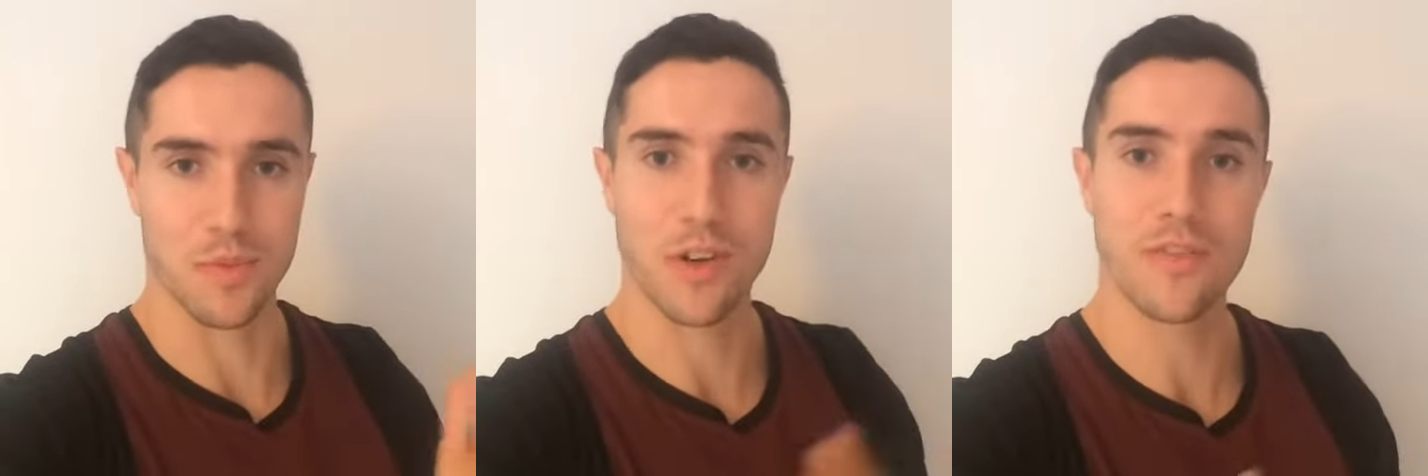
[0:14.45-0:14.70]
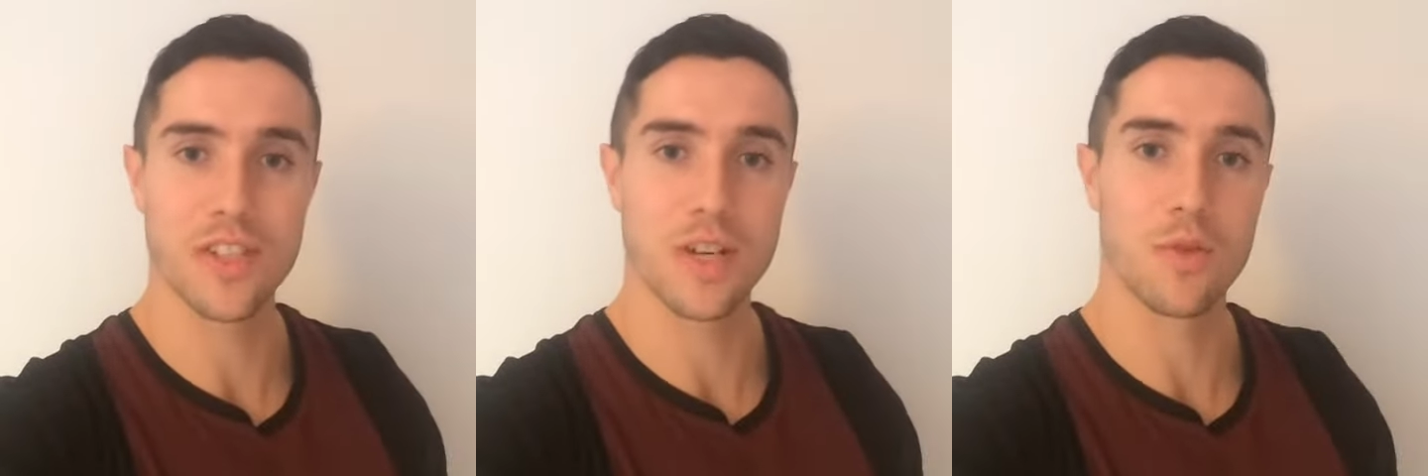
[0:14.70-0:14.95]
So
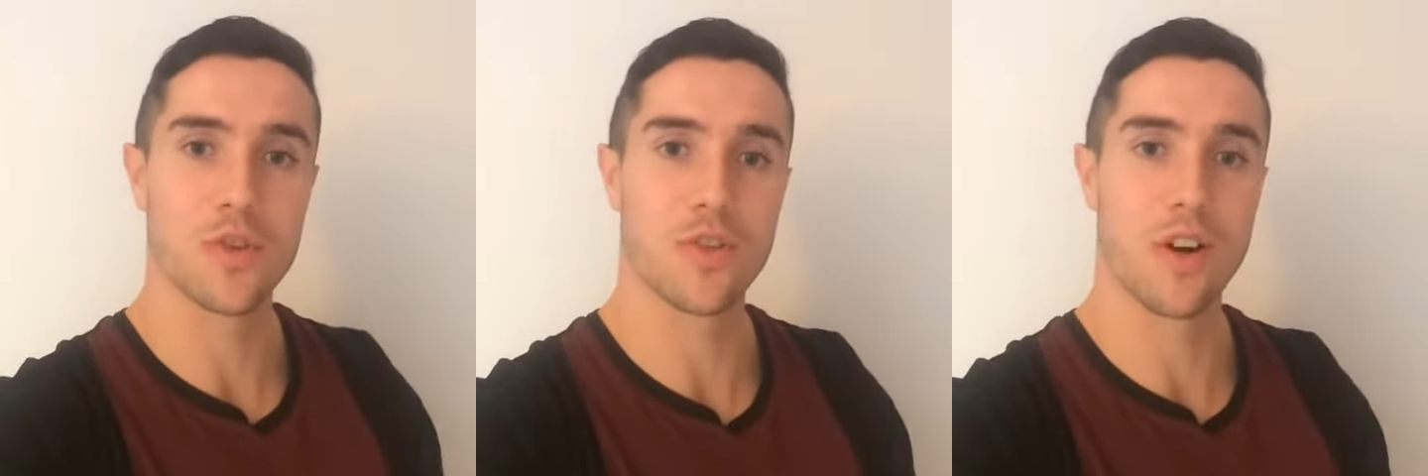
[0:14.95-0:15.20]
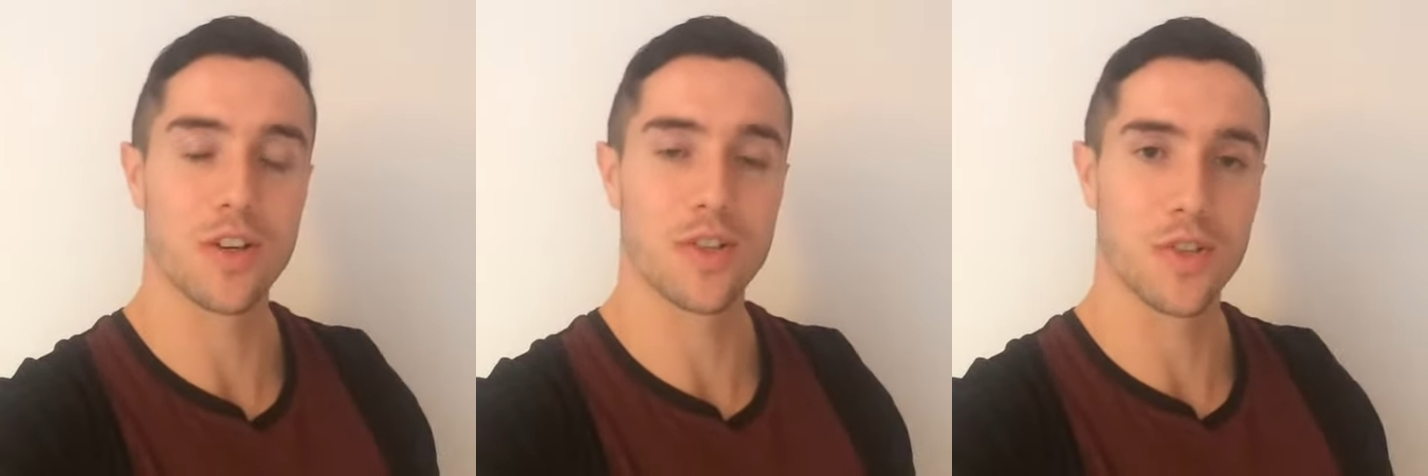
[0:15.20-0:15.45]
obviously we're
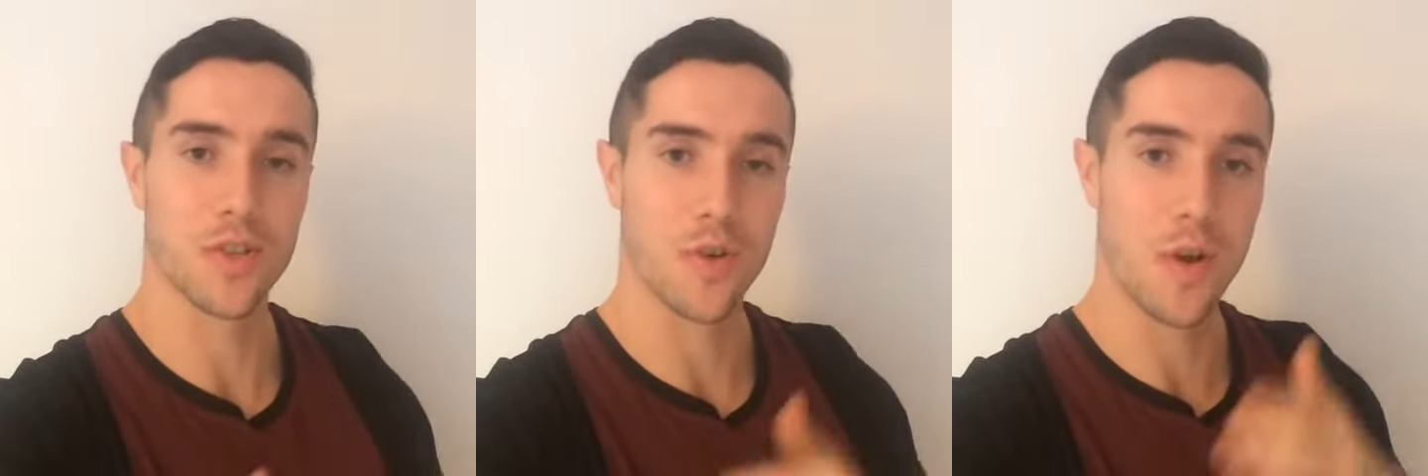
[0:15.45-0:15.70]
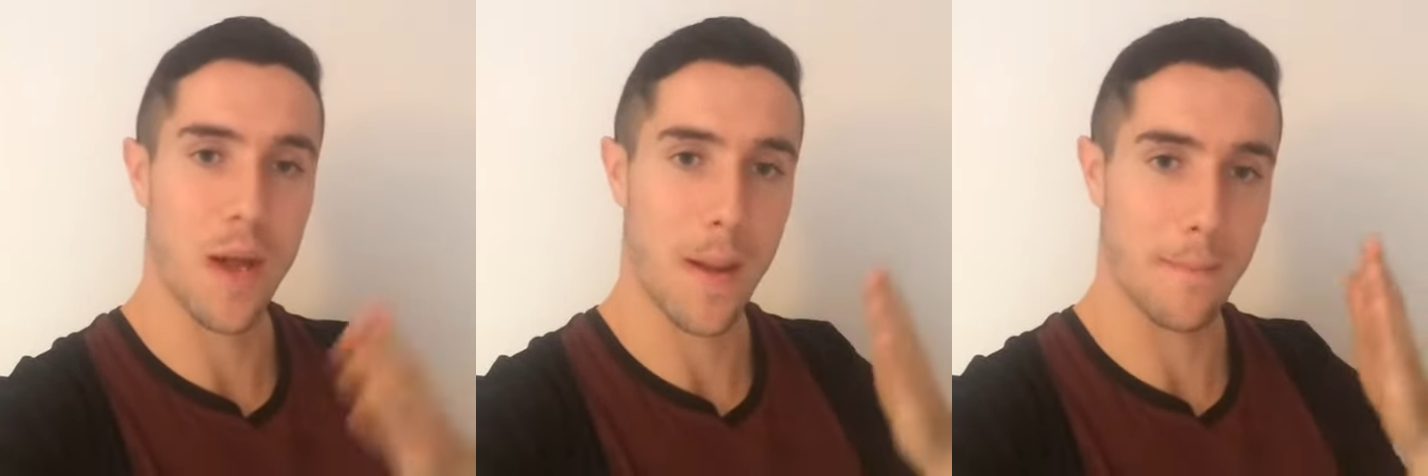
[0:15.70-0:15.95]
trying
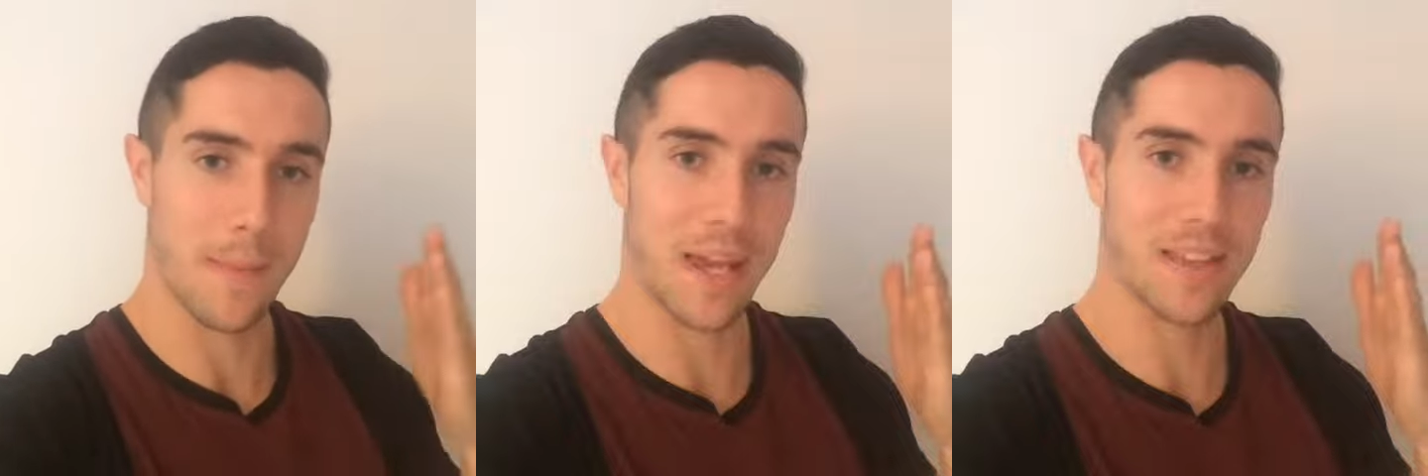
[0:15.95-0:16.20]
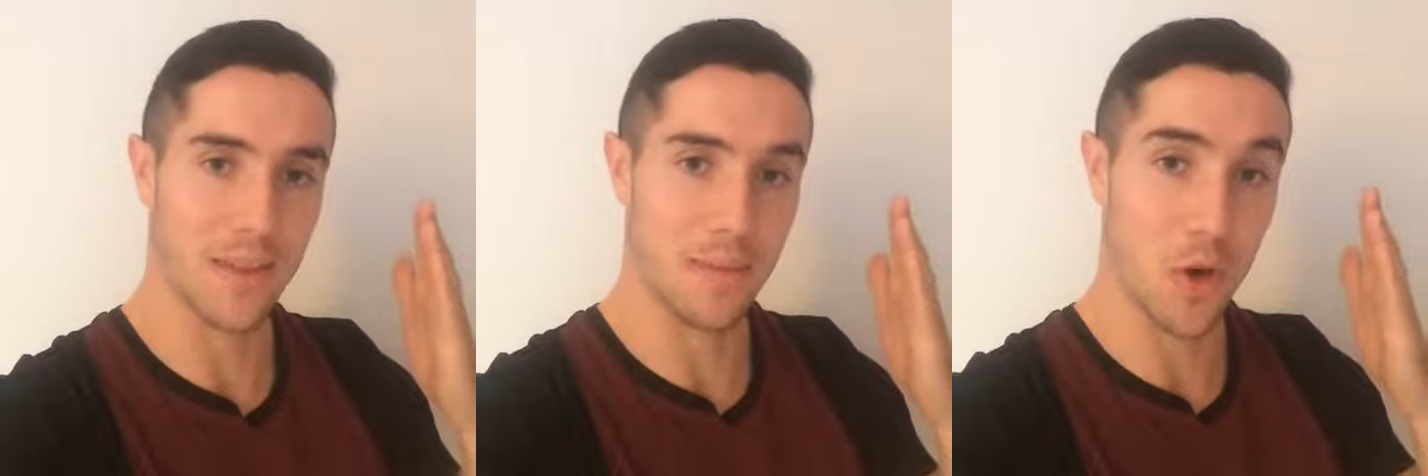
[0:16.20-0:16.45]
to
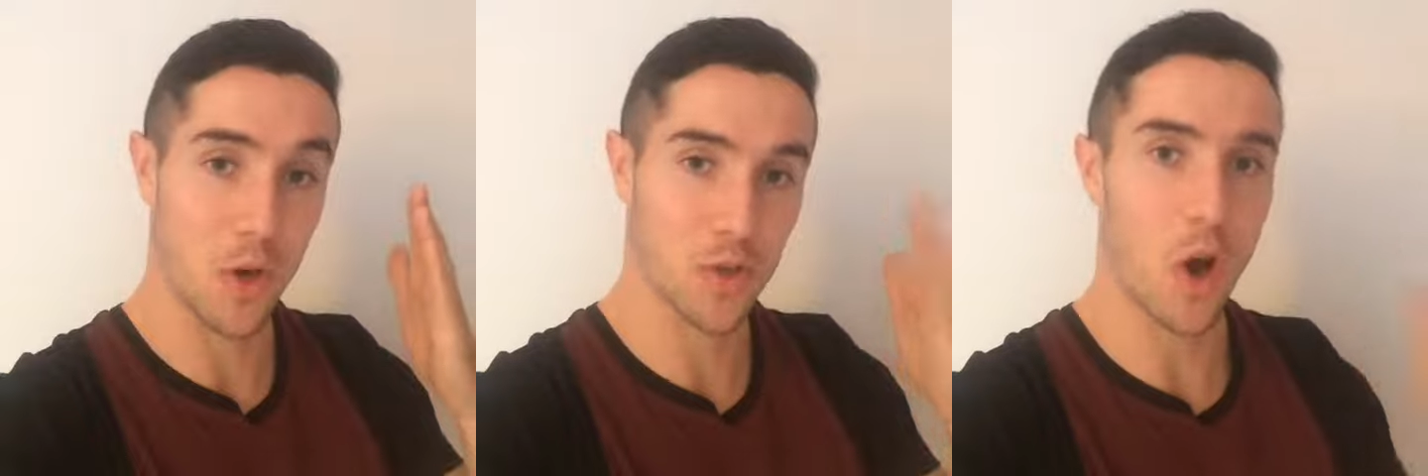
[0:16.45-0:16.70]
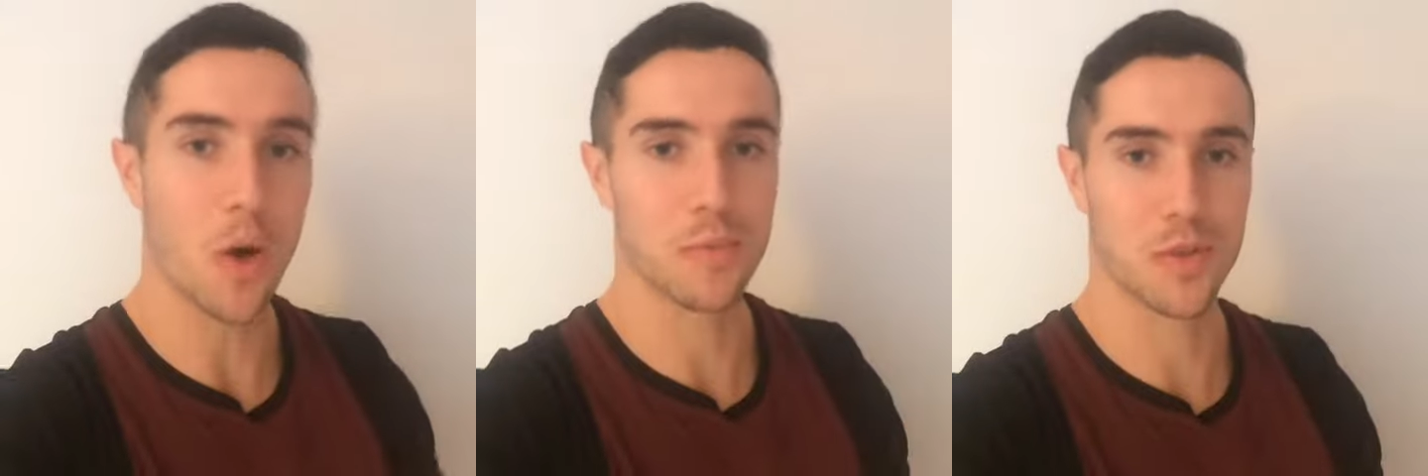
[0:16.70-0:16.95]
make the
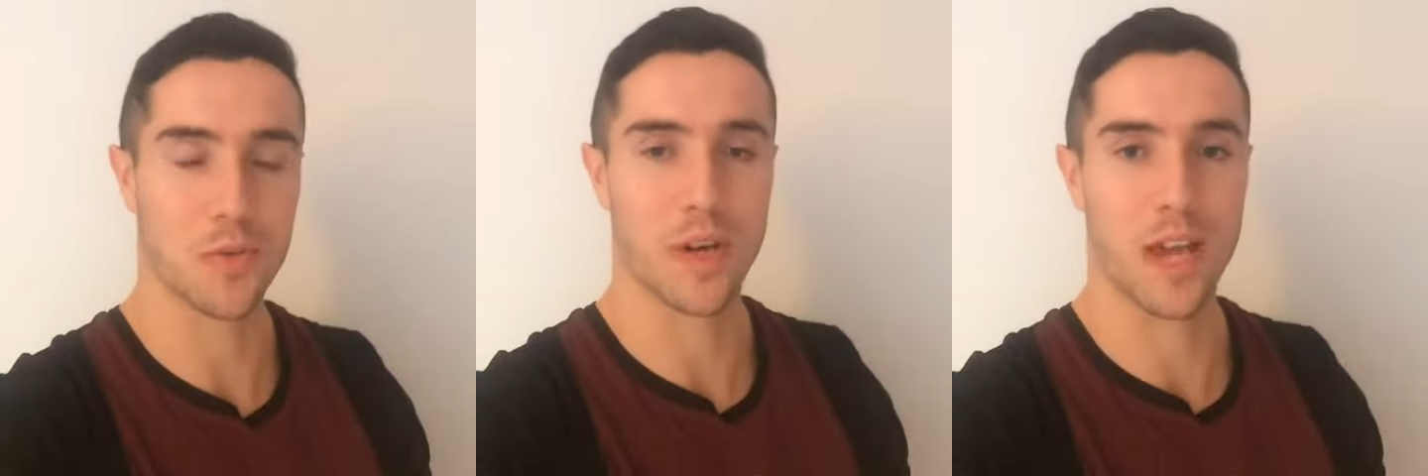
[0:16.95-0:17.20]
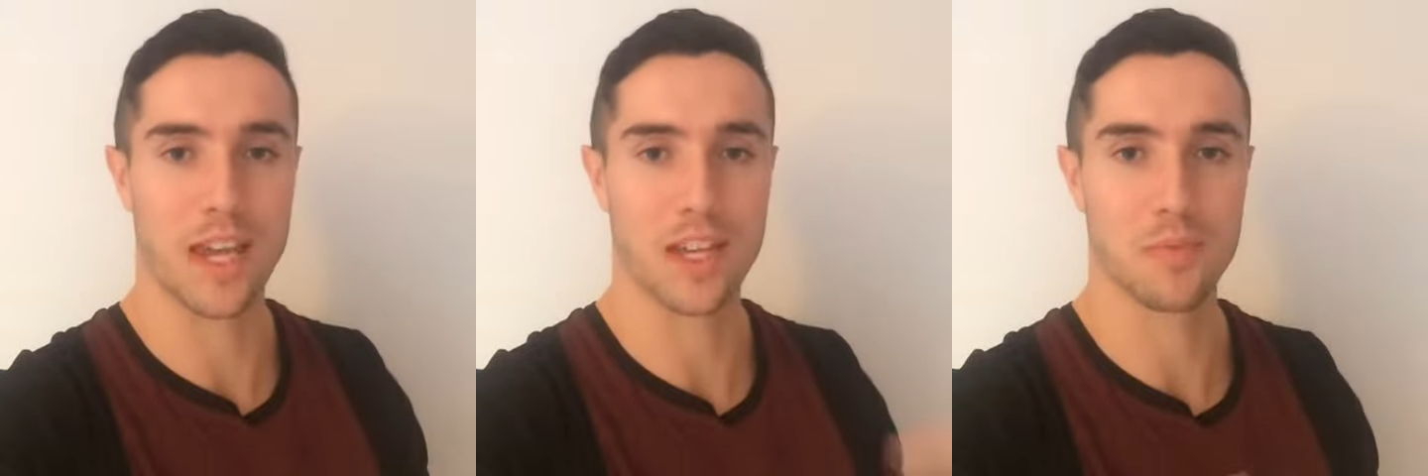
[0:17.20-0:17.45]
most optimal
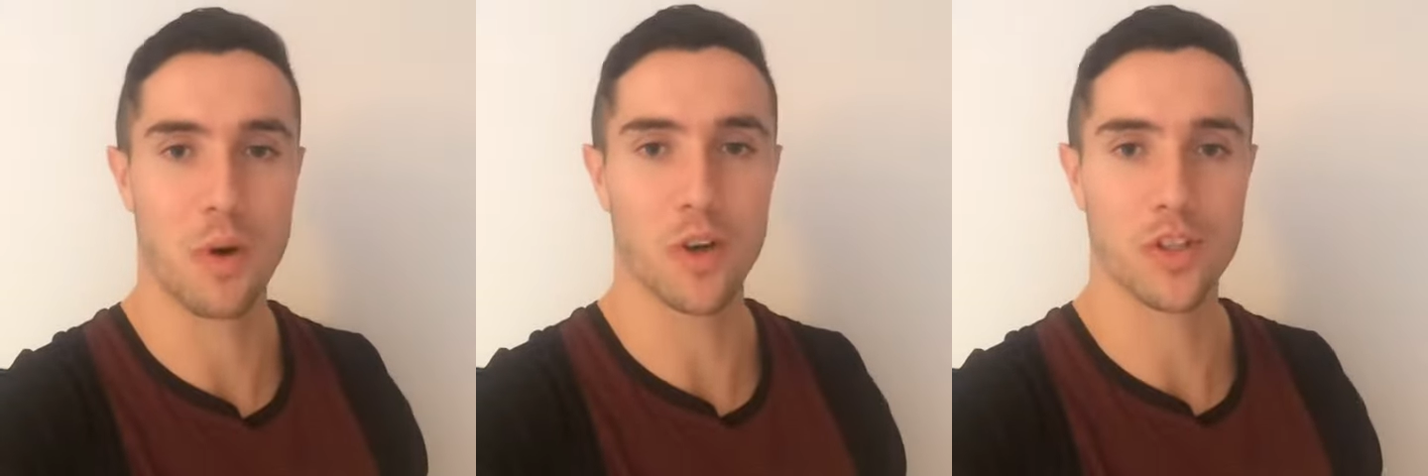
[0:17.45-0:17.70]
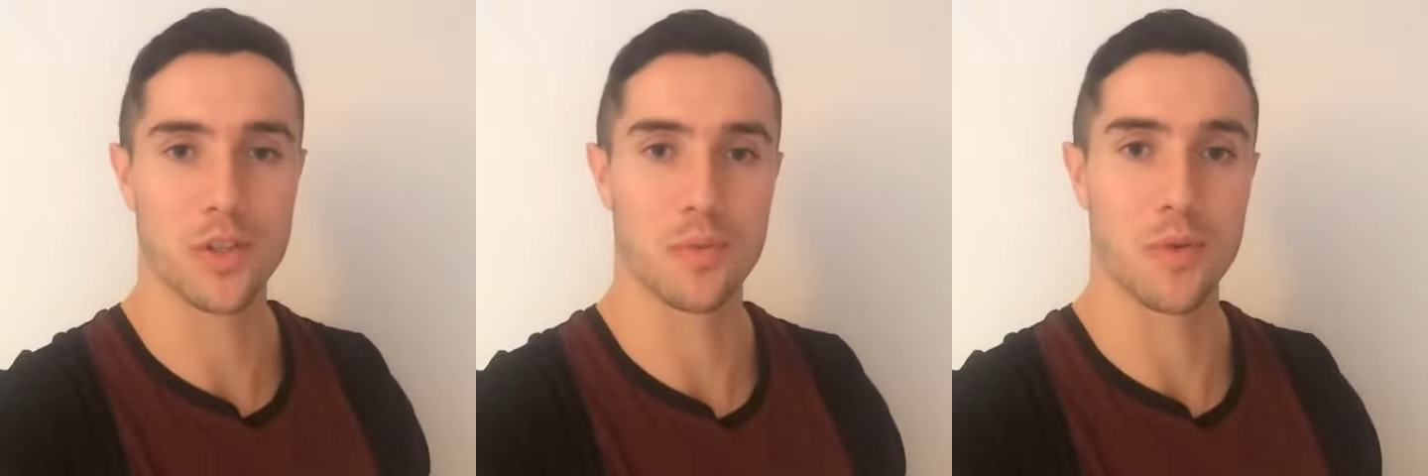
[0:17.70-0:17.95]
gains
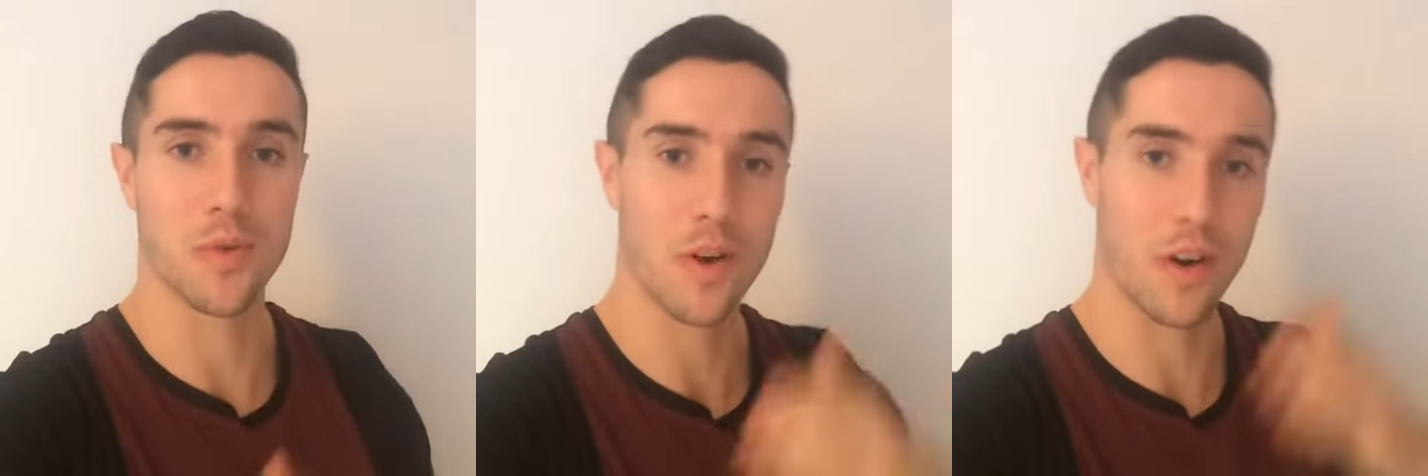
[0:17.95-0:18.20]
possible